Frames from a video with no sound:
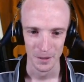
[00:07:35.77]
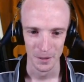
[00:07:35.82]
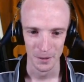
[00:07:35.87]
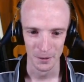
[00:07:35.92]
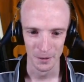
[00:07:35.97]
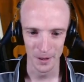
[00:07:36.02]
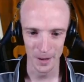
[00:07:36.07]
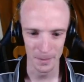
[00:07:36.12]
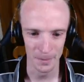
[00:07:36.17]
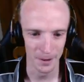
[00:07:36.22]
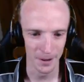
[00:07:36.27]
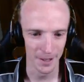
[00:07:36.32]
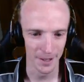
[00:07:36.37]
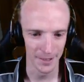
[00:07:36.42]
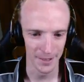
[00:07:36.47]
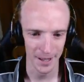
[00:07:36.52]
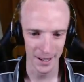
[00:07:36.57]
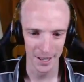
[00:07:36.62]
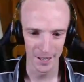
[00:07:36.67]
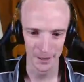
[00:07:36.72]
3
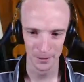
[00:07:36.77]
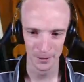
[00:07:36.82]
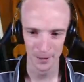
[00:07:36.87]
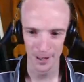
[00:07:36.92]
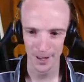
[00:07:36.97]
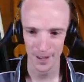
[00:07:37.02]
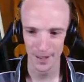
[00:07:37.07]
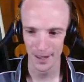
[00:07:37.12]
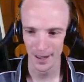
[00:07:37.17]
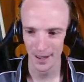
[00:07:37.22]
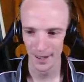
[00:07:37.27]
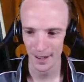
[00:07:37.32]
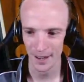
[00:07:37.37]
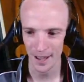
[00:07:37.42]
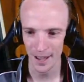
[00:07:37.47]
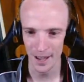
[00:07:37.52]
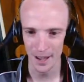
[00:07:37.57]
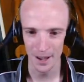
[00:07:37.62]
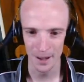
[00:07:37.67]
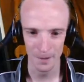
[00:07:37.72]
prize cards right there.
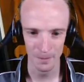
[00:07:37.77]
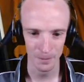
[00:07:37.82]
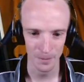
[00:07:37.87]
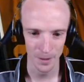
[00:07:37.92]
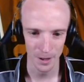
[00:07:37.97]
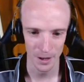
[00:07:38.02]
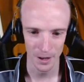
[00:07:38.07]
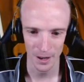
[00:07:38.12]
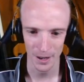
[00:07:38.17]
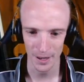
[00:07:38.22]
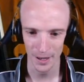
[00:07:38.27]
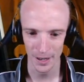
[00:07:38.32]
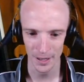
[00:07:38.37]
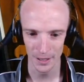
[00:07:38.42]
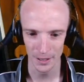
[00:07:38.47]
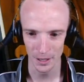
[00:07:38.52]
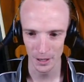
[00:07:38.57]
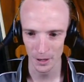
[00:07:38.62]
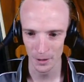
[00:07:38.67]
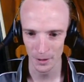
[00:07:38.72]
Now, I need
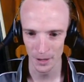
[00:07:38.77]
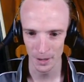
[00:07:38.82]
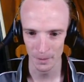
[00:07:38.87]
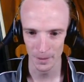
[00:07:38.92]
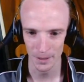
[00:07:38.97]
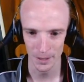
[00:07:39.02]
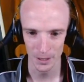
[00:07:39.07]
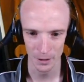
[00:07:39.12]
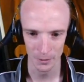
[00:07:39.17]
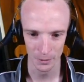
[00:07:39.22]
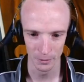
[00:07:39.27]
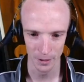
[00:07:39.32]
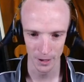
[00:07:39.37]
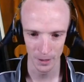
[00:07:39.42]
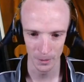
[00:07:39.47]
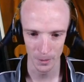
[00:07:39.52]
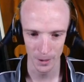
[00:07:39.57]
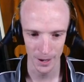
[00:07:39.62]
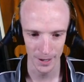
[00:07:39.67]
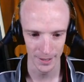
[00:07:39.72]
to go and get myself a
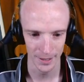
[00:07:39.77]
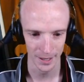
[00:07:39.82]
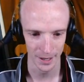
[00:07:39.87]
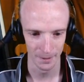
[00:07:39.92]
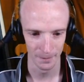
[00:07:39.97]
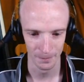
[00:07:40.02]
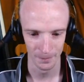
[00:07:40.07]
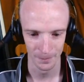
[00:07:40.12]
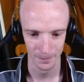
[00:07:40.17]
Rayquaza.